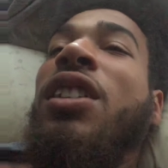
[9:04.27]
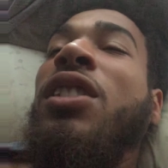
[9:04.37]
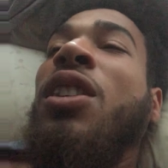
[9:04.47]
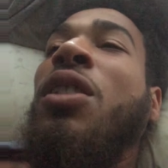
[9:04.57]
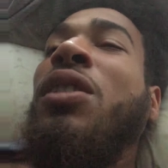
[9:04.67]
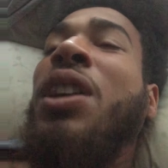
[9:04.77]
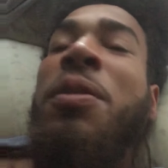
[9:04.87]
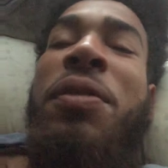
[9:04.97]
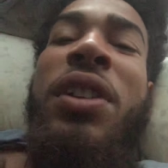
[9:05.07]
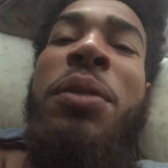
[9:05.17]
you know, and I'm
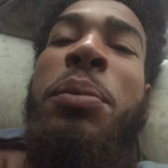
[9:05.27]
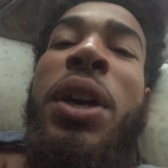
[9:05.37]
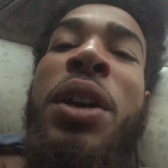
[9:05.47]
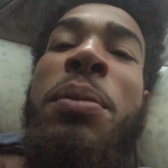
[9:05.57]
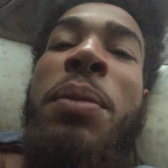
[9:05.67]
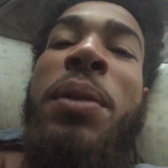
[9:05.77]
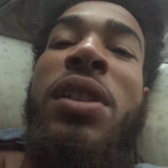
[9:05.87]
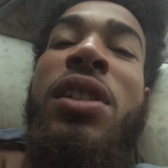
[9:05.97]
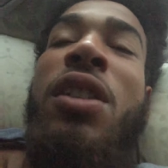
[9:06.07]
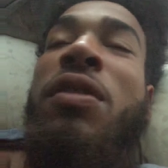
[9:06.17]
feeling better about
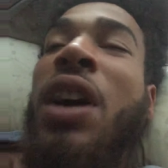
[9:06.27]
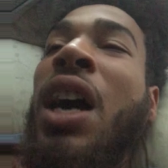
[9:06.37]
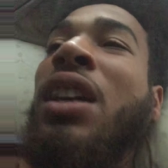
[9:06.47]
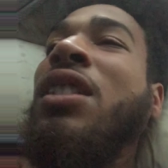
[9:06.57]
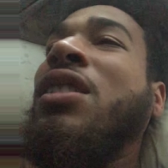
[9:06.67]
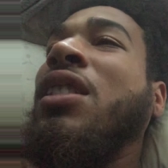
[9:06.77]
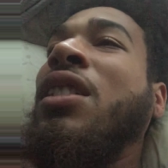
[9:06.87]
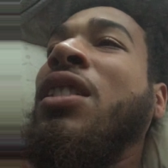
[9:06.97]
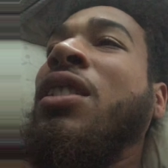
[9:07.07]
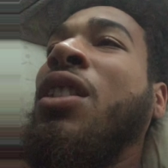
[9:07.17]
myself,
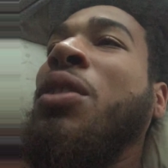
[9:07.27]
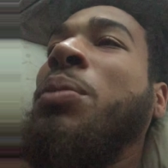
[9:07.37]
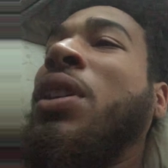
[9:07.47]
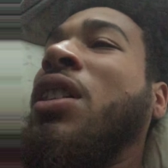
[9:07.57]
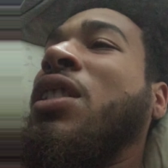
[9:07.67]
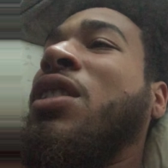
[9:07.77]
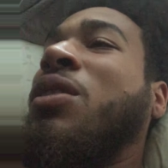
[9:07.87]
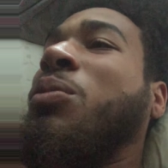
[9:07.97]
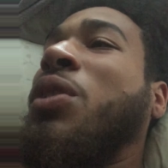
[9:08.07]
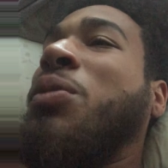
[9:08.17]
honestly, you know, because it's
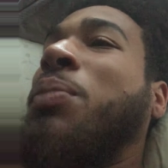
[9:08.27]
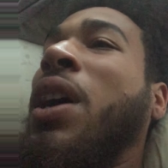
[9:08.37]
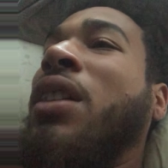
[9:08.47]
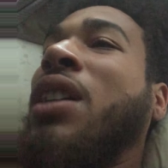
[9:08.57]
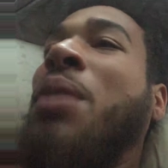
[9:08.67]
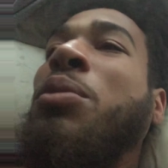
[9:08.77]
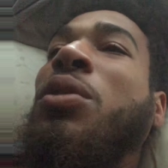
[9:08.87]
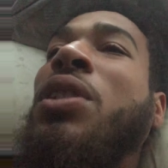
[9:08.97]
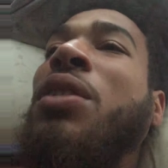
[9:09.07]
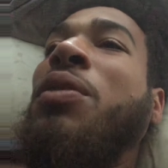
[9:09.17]
respect. I'm
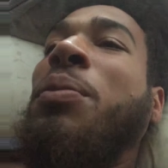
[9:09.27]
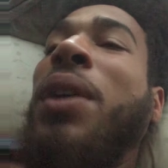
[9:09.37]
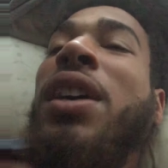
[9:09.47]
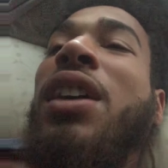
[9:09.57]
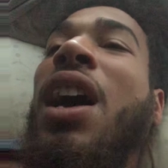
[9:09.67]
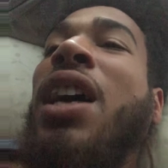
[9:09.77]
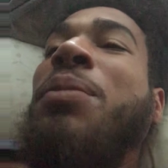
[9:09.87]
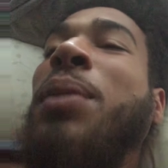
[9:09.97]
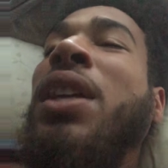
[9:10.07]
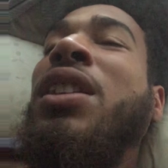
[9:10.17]
doing it I
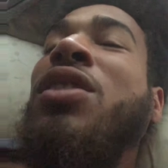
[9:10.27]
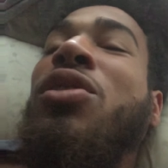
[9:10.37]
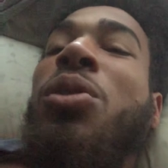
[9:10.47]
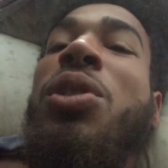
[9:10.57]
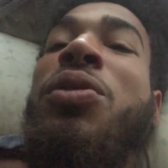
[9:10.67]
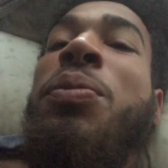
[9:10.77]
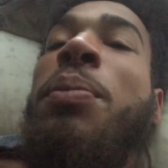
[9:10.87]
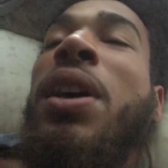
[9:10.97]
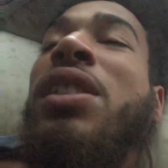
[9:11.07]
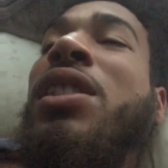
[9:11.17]
made this choice for
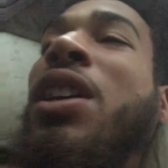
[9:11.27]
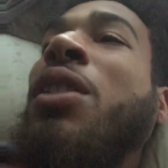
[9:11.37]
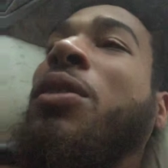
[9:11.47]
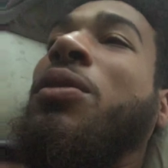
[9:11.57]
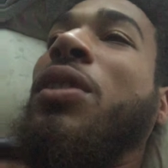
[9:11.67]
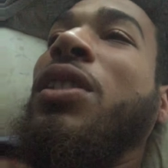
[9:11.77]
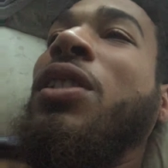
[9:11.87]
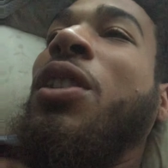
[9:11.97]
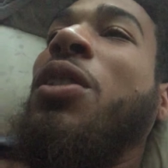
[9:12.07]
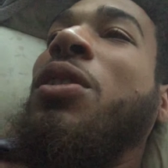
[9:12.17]
myself, you
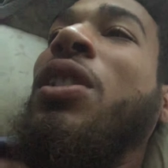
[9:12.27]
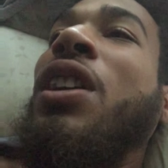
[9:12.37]
know.